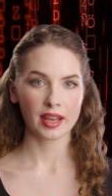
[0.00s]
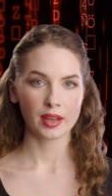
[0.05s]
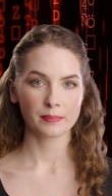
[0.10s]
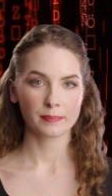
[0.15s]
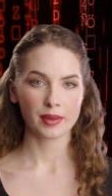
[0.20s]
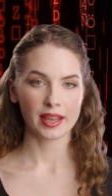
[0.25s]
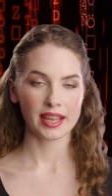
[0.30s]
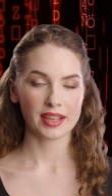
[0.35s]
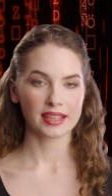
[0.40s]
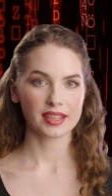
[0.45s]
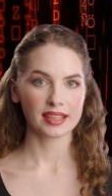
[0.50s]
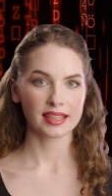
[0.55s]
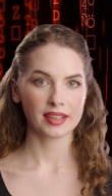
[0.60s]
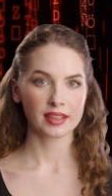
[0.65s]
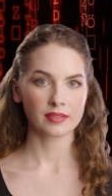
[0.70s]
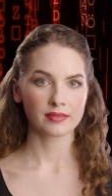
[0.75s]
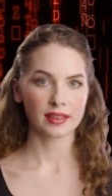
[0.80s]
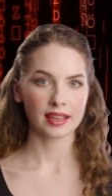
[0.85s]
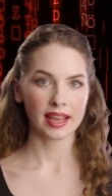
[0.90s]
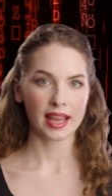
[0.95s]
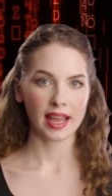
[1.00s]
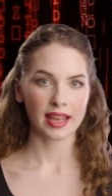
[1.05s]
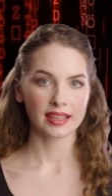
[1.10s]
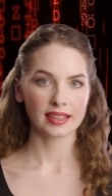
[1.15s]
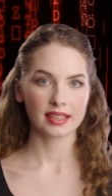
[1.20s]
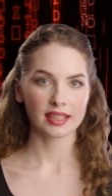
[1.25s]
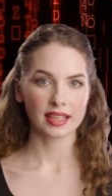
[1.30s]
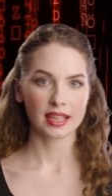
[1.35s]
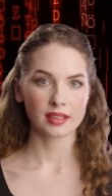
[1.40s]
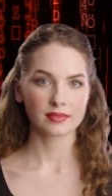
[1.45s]
the complexity of the
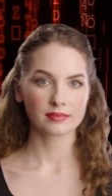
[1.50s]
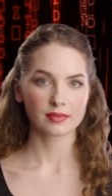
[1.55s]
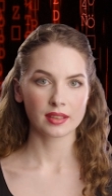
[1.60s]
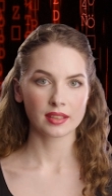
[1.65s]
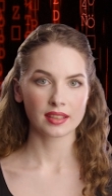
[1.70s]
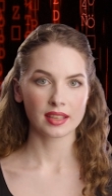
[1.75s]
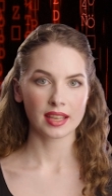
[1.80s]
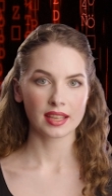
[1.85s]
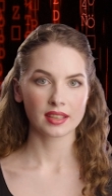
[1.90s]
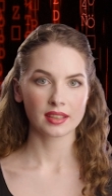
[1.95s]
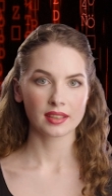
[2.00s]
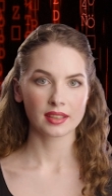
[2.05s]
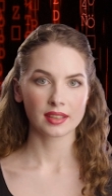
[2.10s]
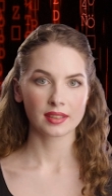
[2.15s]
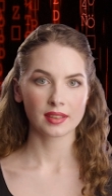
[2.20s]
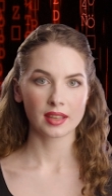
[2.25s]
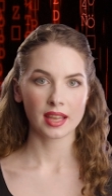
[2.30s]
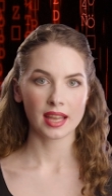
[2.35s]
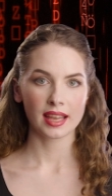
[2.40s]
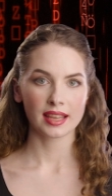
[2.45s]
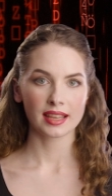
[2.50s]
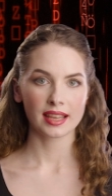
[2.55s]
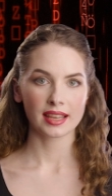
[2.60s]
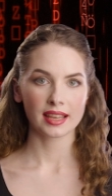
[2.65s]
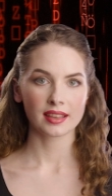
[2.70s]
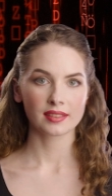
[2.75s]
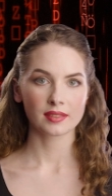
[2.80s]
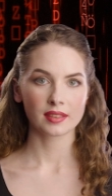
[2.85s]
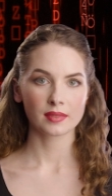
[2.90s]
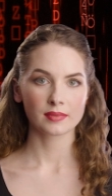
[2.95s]
I T infrastructure, and the
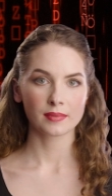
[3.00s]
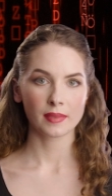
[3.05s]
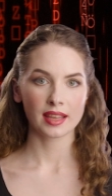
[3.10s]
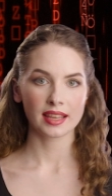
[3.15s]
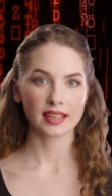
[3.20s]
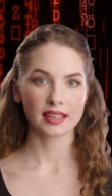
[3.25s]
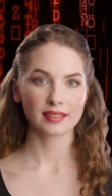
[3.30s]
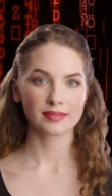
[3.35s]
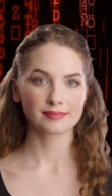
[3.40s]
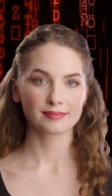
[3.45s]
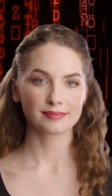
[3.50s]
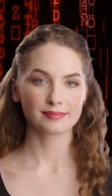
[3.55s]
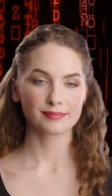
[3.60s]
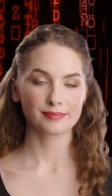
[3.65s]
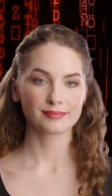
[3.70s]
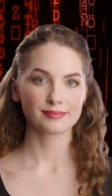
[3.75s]
level of risk.